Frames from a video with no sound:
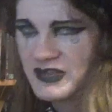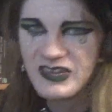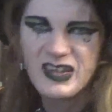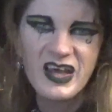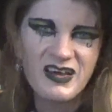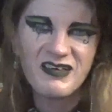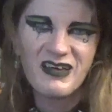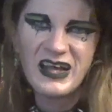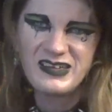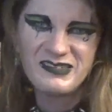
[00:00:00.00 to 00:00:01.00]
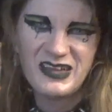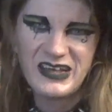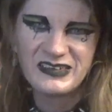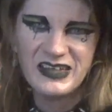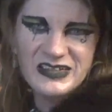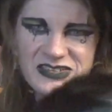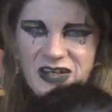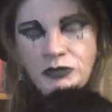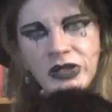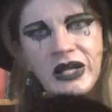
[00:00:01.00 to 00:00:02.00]
I don't like this.
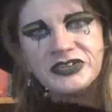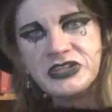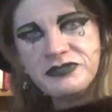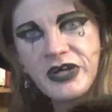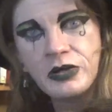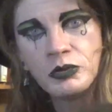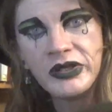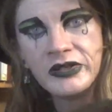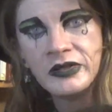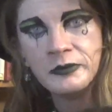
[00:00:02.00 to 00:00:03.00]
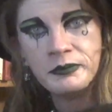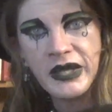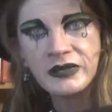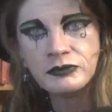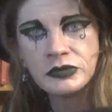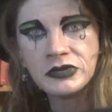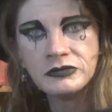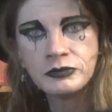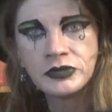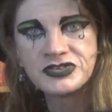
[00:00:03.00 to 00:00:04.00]
I wonder how she felt when men
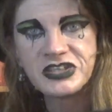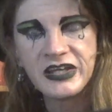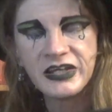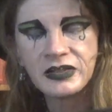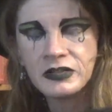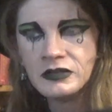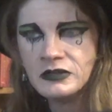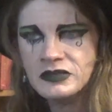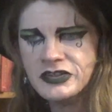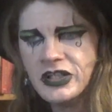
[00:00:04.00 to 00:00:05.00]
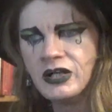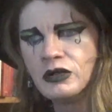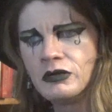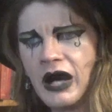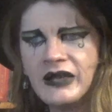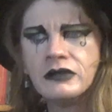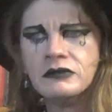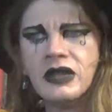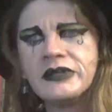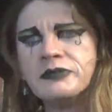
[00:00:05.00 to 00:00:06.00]
were saying, I don't
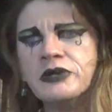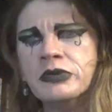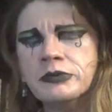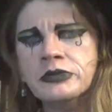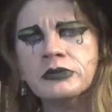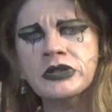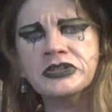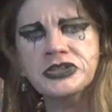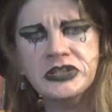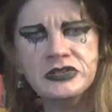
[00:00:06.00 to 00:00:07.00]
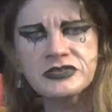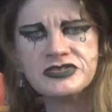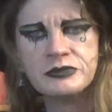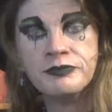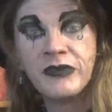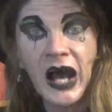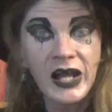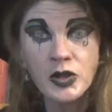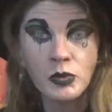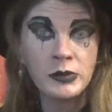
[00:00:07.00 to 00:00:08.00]
like my women wearing jeans. I
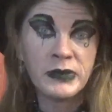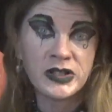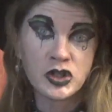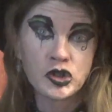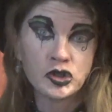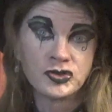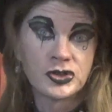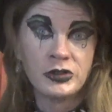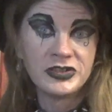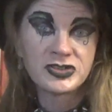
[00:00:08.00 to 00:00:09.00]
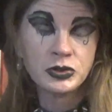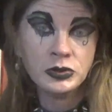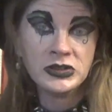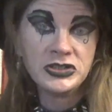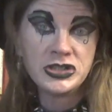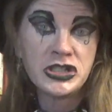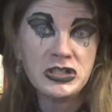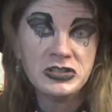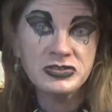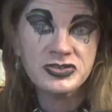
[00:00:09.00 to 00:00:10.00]
don't want my girls going to school in
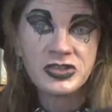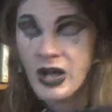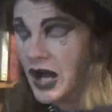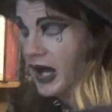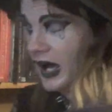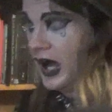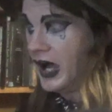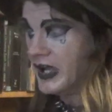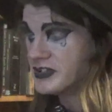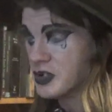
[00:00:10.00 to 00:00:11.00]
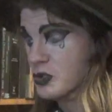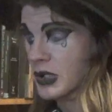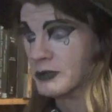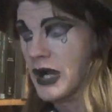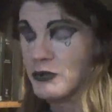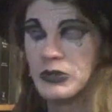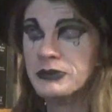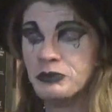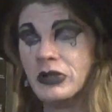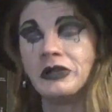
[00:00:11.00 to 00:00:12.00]
jeans. I don't want my
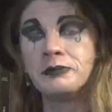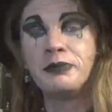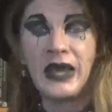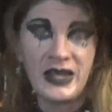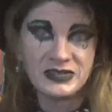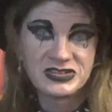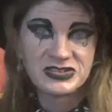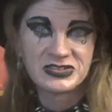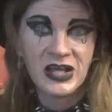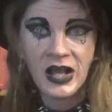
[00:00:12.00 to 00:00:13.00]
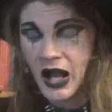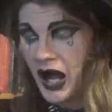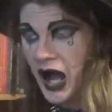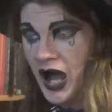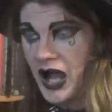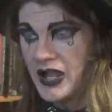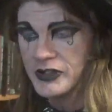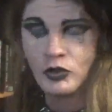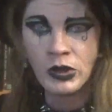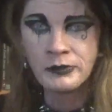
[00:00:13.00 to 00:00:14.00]
women wearing pants. I
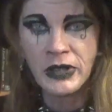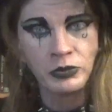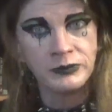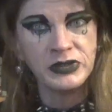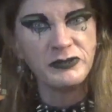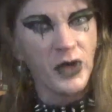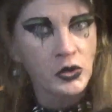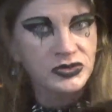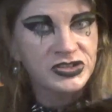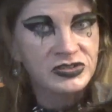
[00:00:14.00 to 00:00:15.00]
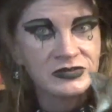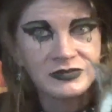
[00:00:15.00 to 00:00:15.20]
don't want my women to vote.